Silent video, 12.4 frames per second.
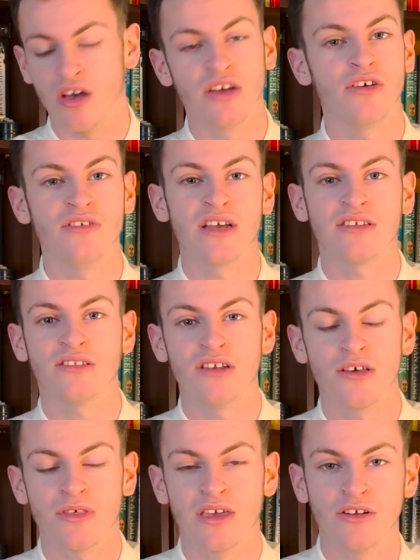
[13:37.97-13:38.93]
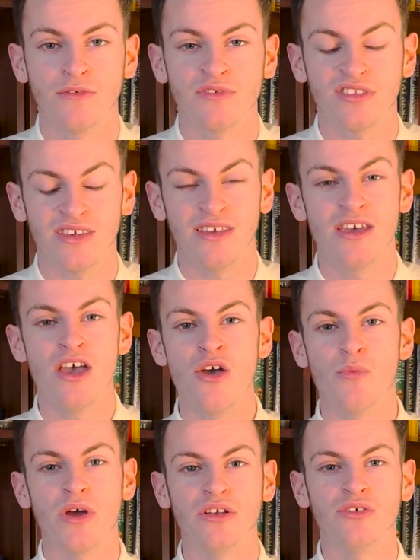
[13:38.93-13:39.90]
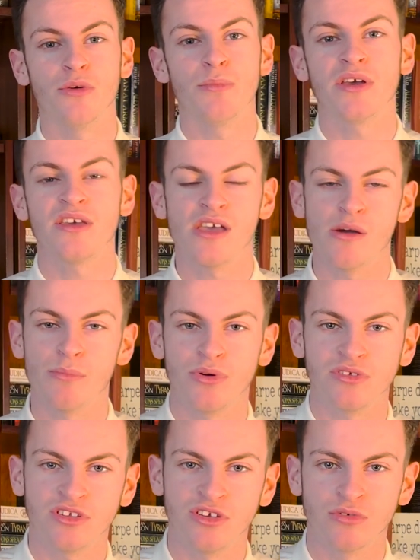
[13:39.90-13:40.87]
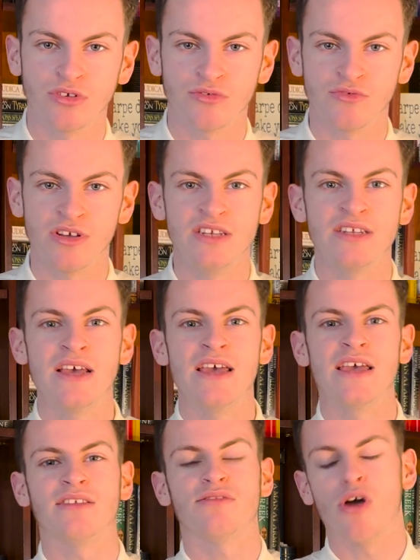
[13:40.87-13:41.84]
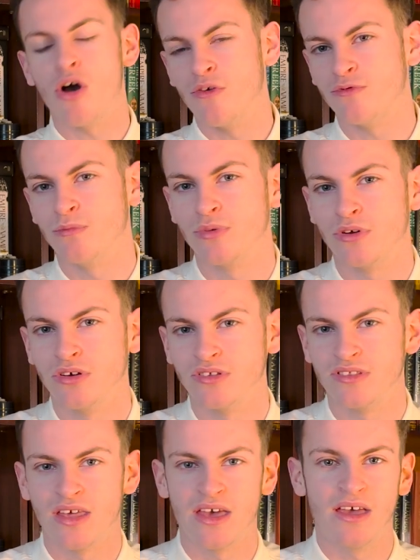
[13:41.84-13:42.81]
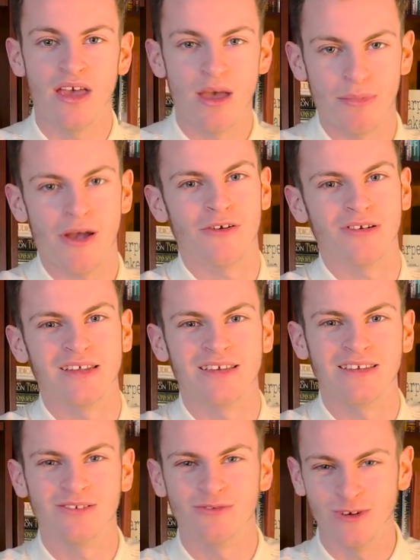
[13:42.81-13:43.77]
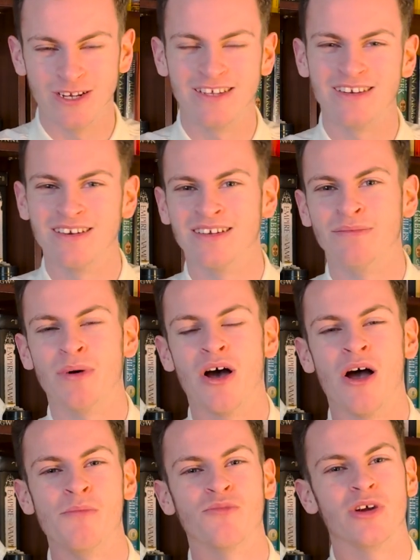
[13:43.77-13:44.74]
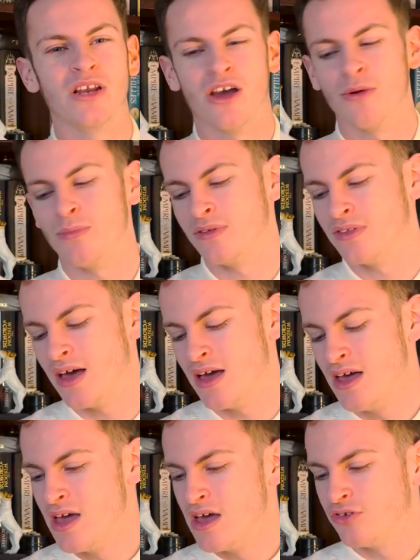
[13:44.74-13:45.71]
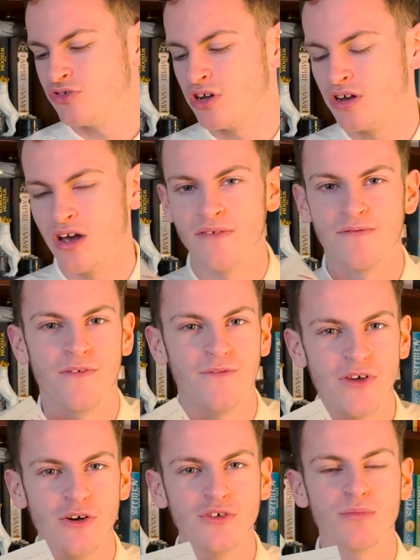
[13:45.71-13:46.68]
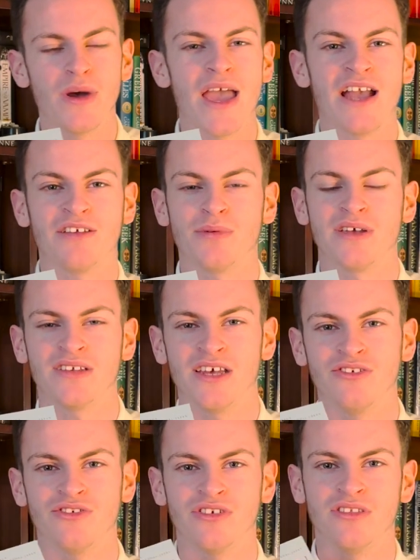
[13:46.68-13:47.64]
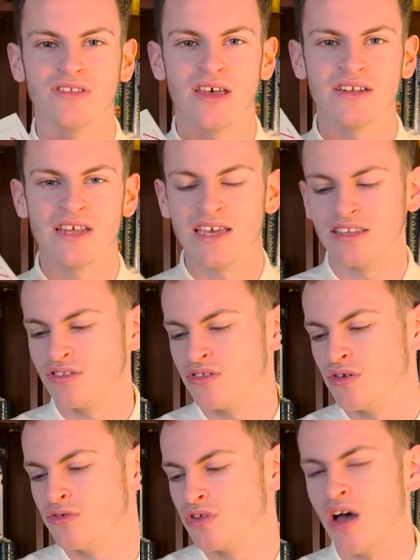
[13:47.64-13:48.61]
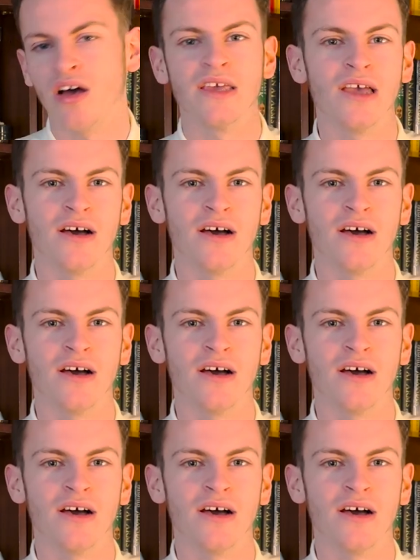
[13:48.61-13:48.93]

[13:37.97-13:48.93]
I know next to nothing, and obviously when you're picking up books that you want to read, it's often because they're apparently really good. But I'm really hoping that Shogun fulfills my expectations and hits those high